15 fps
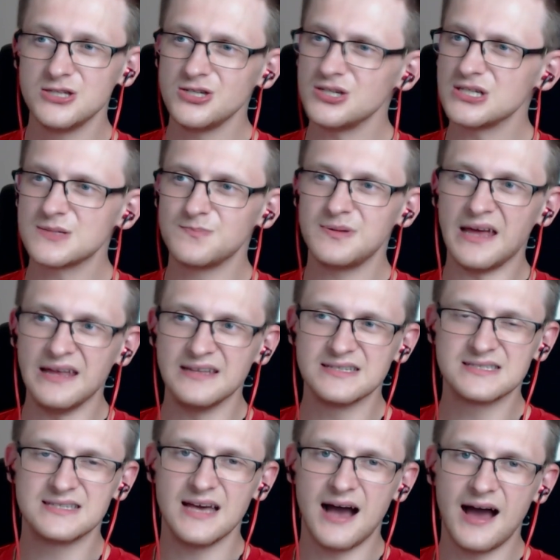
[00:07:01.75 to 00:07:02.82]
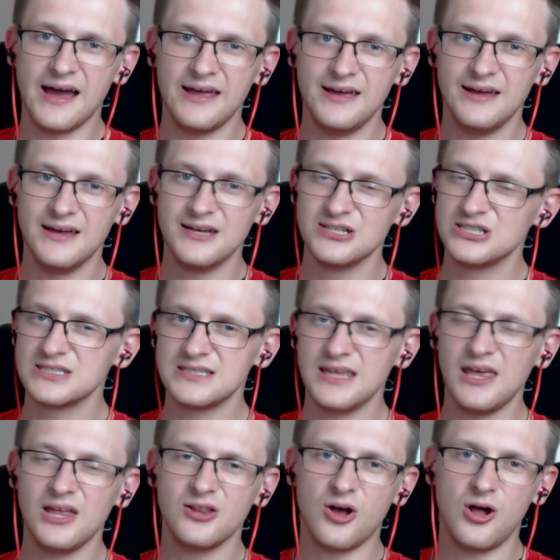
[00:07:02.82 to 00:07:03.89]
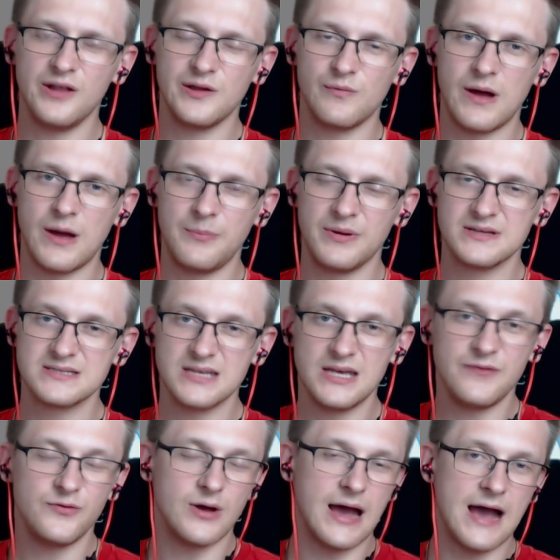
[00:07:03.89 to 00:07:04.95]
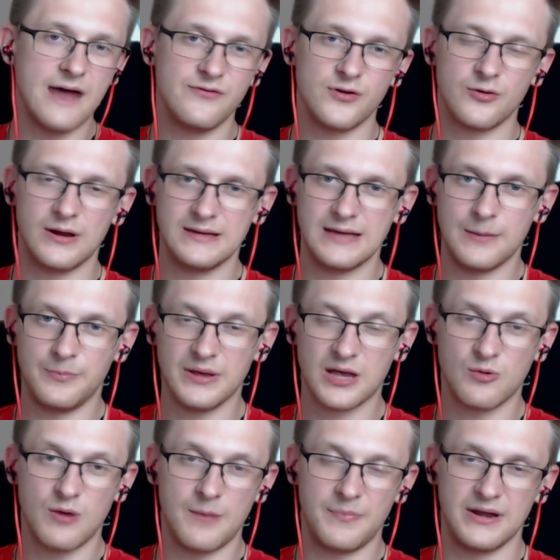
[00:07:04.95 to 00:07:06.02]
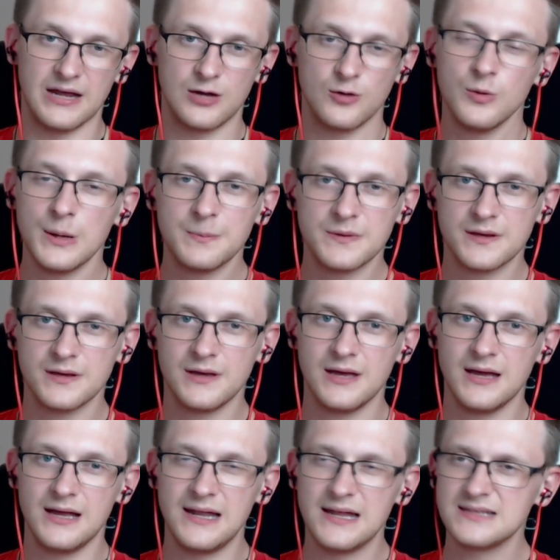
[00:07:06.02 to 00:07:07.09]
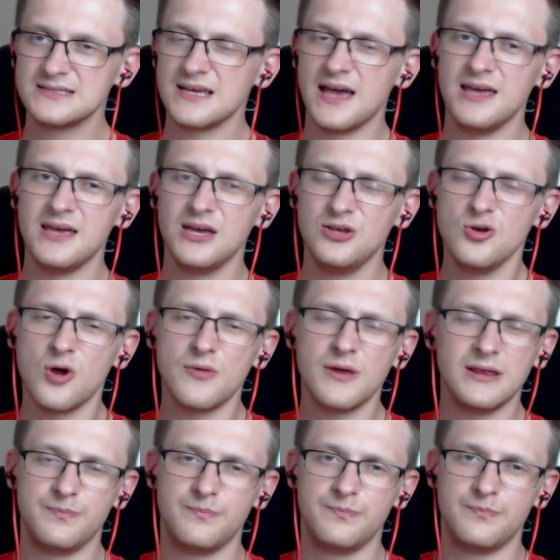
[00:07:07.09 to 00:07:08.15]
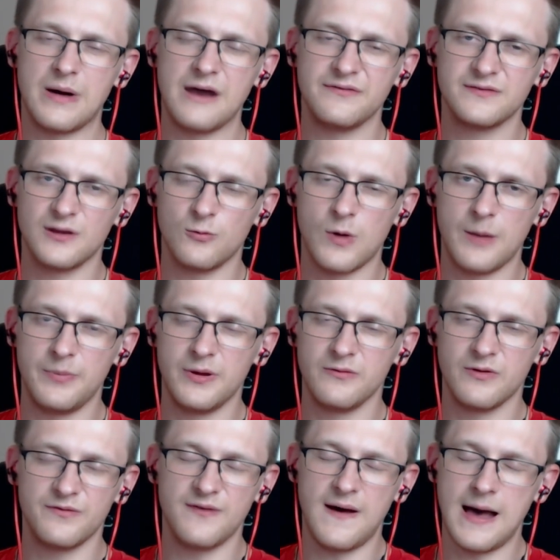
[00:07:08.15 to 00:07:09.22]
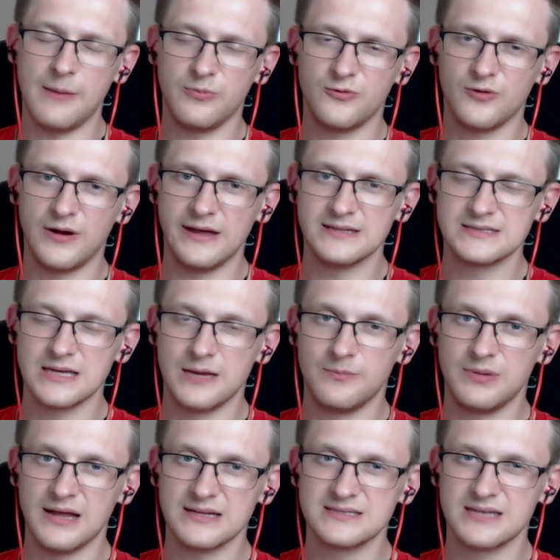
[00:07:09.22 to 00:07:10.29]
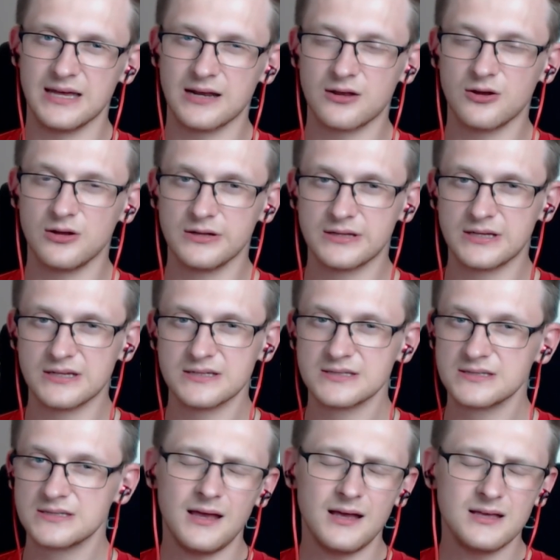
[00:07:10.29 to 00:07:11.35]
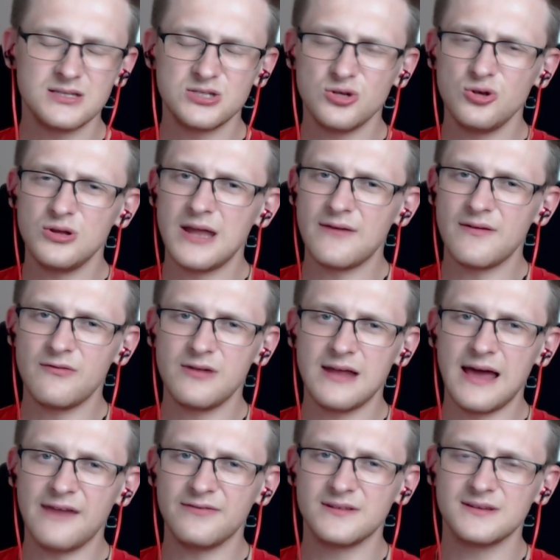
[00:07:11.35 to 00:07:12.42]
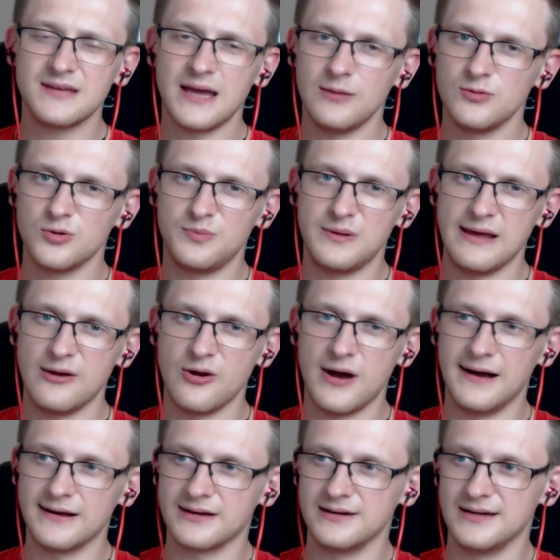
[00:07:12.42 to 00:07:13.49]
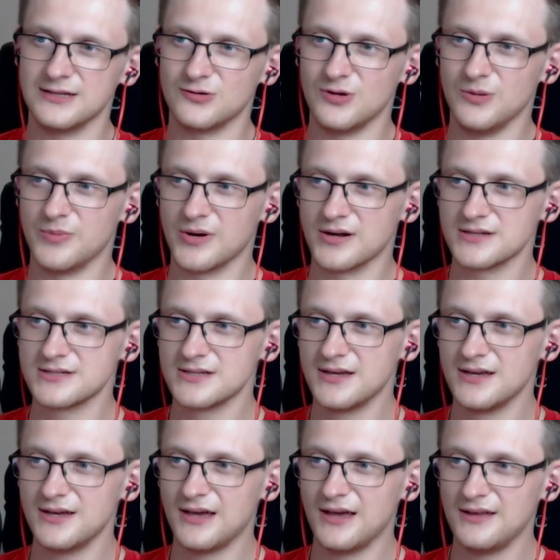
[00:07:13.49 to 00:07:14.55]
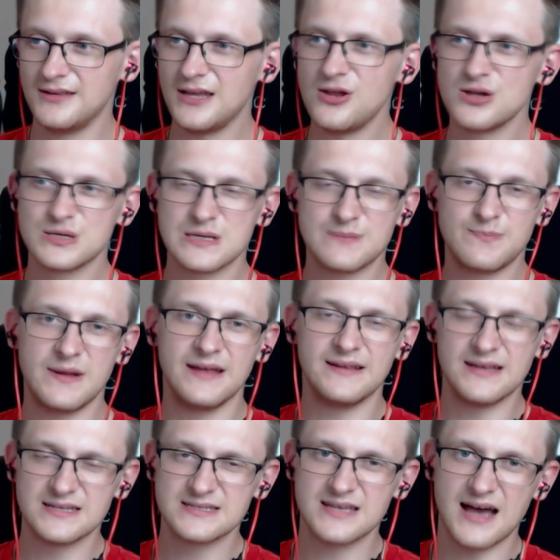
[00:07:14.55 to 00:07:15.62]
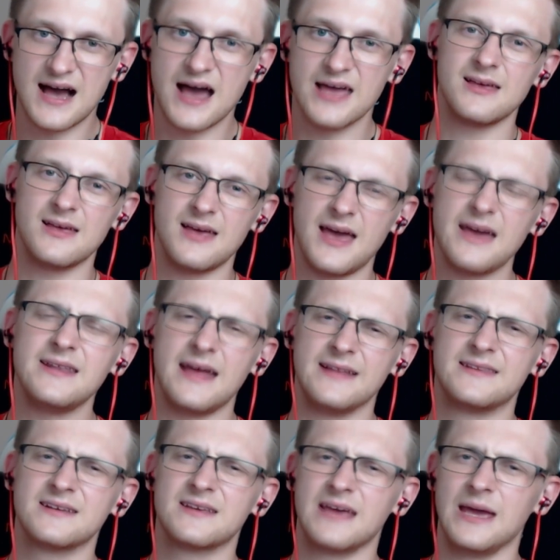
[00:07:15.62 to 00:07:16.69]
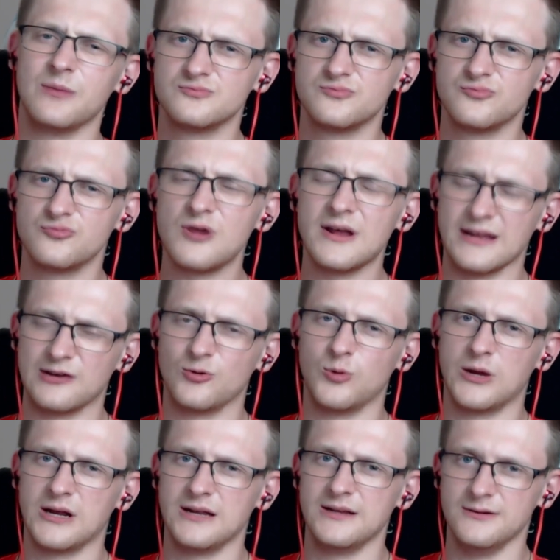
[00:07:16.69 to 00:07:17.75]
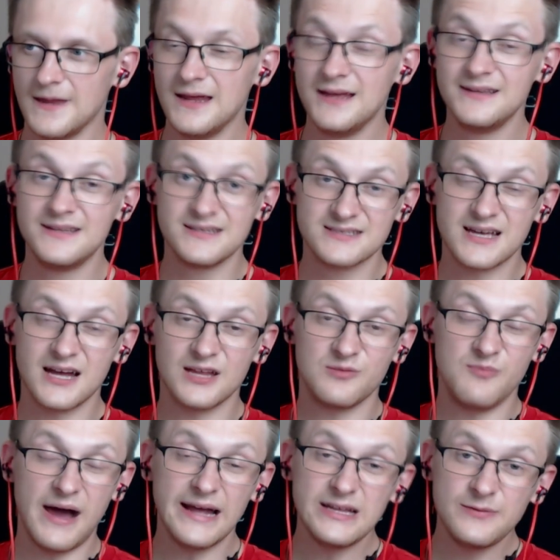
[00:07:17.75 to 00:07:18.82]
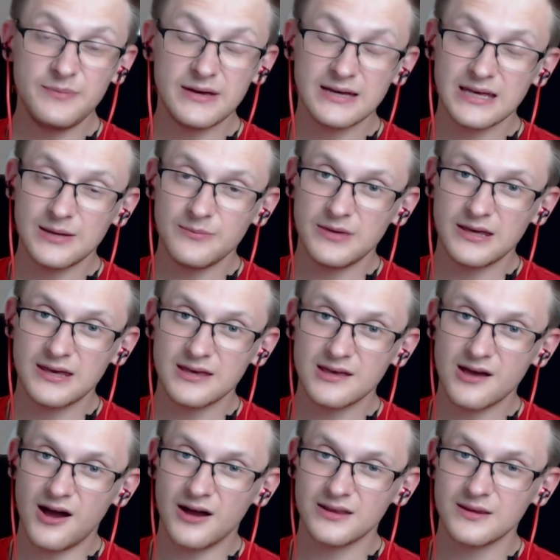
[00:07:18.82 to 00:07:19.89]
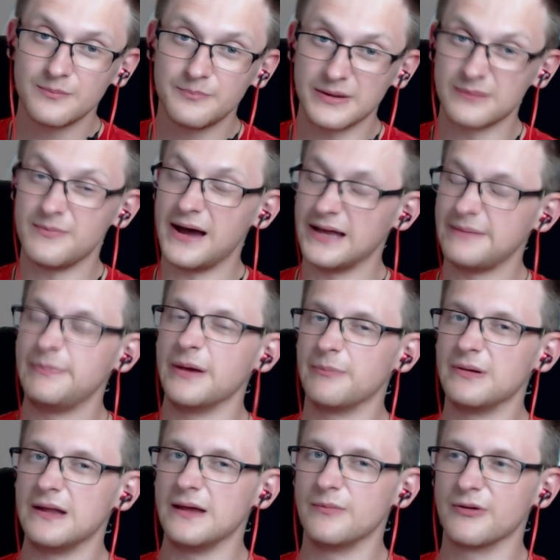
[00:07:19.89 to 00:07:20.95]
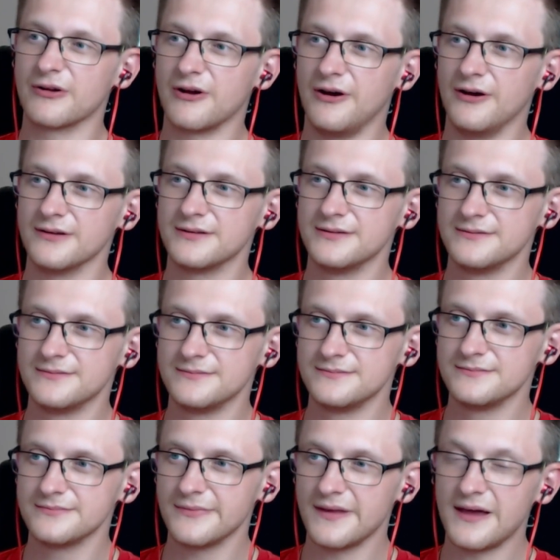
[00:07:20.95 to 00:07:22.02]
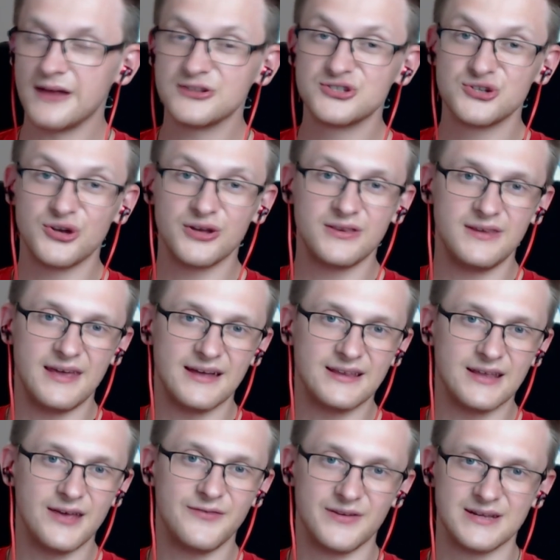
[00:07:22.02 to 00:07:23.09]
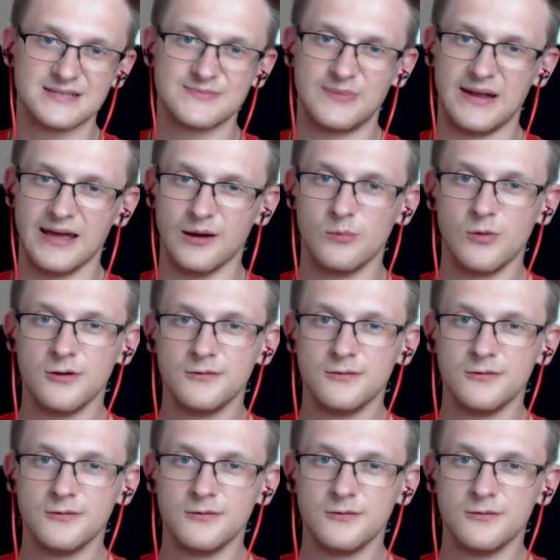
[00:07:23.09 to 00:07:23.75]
just play this guy, just eat all the weapons if you have already a big weapon equipped. Let's say you already buffed a weapon with upgrades and Bloodsail Cultists, so you never will have the time to play your Arcanite Reapers. Then you just play this guy and end the game rather quickly. This card might be a gimmicky card, but might be a playable card. Uncertain yet if it is playable.